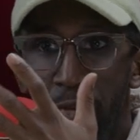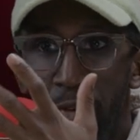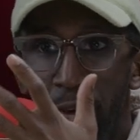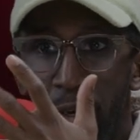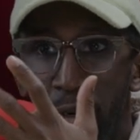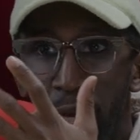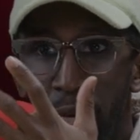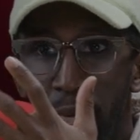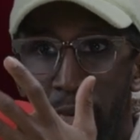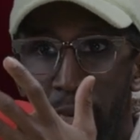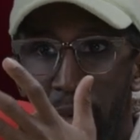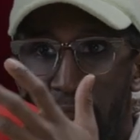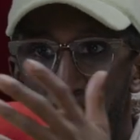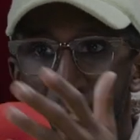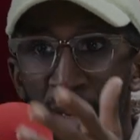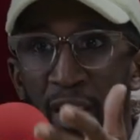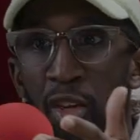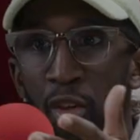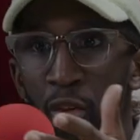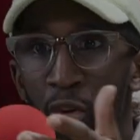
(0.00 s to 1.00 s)
far. Like
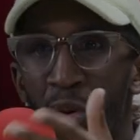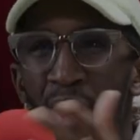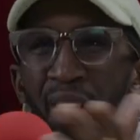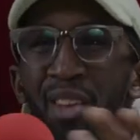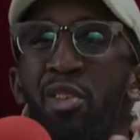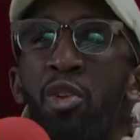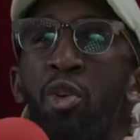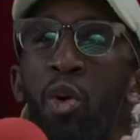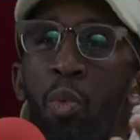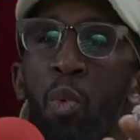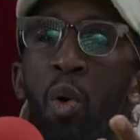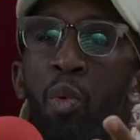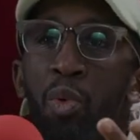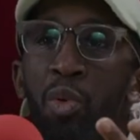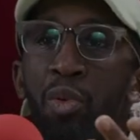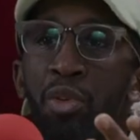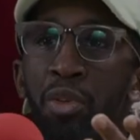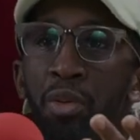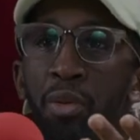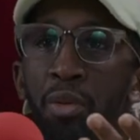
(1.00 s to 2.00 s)
me or you, you know what
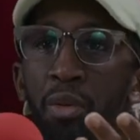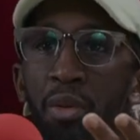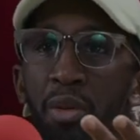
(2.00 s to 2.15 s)
we'll do